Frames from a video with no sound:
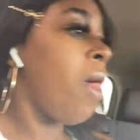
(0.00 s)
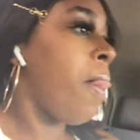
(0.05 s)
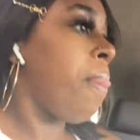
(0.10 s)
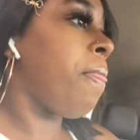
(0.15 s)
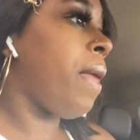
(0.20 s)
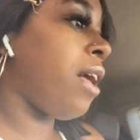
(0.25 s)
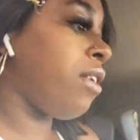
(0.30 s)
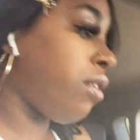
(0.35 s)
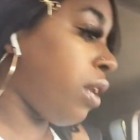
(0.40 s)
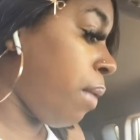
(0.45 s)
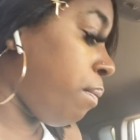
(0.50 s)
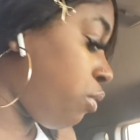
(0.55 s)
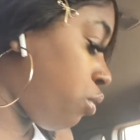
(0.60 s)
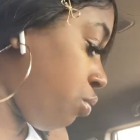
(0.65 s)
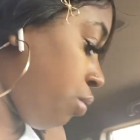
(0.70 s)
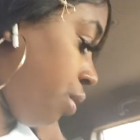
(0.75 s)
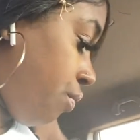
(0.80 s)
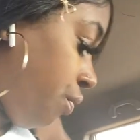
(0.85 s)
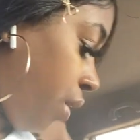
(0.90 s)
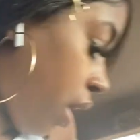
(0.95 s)
that's what I'm
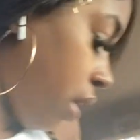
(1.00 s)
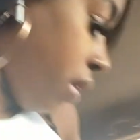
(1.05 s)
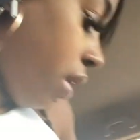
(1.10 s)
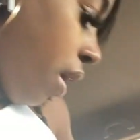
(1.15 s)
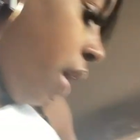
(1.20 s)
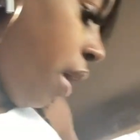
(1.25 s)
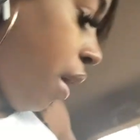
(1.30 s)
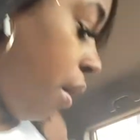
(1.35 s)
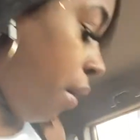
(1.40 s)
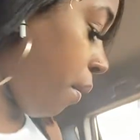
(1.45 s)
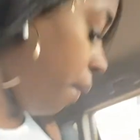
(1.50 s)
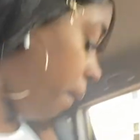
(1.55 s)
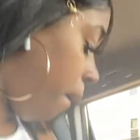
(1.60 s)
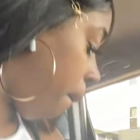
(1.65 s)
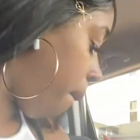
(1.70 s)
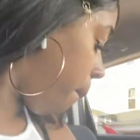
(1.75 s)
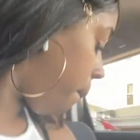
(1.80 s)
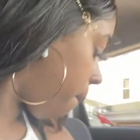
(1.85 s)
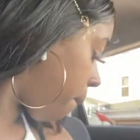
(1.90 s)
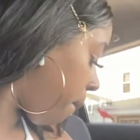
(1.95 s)
doing right now.
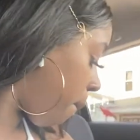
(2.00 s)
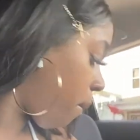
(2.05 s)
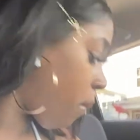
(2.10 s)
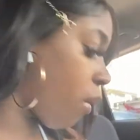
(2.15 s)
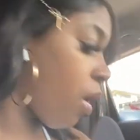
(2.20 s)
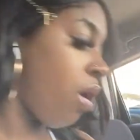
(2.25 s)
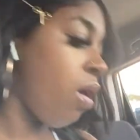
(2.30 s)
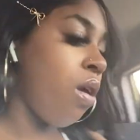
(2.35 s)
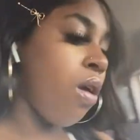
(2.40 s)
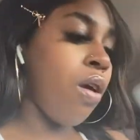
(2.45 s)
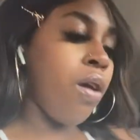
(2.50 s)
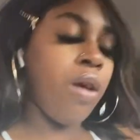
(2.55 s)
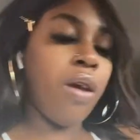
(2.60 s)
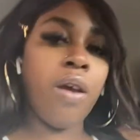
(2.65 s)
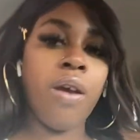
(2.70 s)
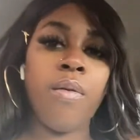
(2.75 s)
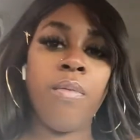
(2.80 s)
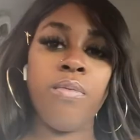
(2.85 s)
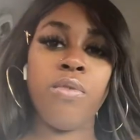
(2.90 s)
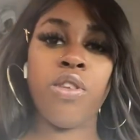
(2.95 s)

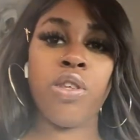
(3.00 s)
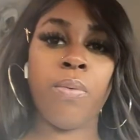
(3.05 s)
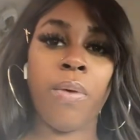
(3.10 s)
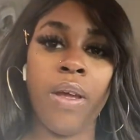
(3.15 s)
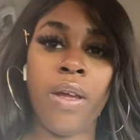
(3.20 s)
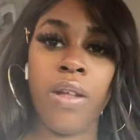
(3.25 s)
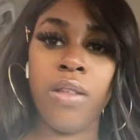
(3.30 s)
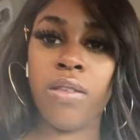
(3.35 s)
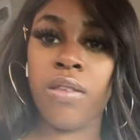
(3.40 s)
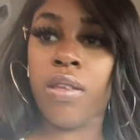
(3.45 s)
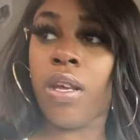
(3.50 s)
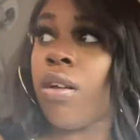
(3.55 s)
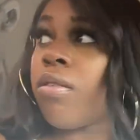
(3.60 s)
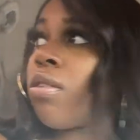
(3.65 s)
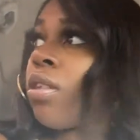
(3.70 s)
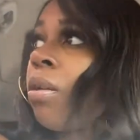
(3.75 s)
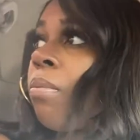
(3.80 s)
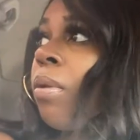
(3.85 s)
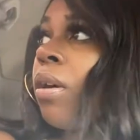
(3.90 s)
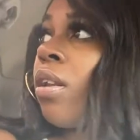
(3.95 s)
And I'm just waiting until
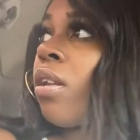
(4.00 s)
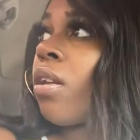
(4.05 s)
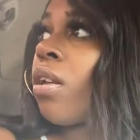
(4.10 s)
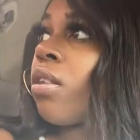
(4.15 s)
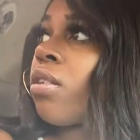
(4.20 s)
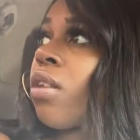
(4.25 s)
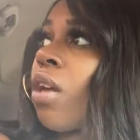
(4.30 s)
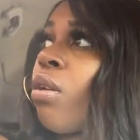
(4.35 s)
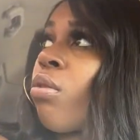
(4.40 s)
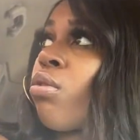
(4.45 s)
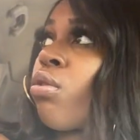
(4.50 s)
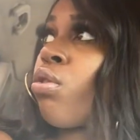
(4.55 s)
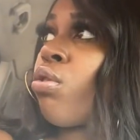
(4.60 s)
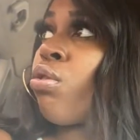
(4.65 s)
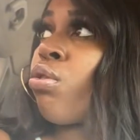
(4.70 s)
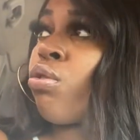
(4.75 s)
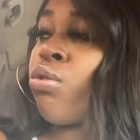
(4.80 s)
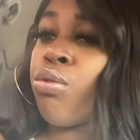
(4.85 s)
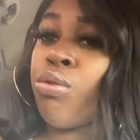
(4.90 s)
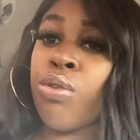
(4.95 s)
somebody gets out the
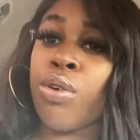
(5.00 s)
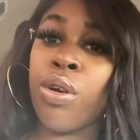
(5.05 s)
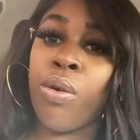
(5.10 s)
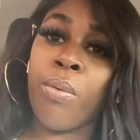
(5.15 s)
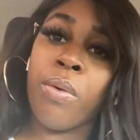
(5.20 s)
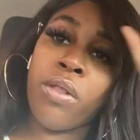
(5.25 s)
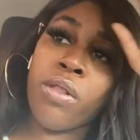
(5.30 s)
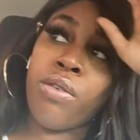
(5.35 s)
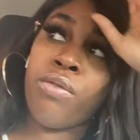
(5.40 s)
store with the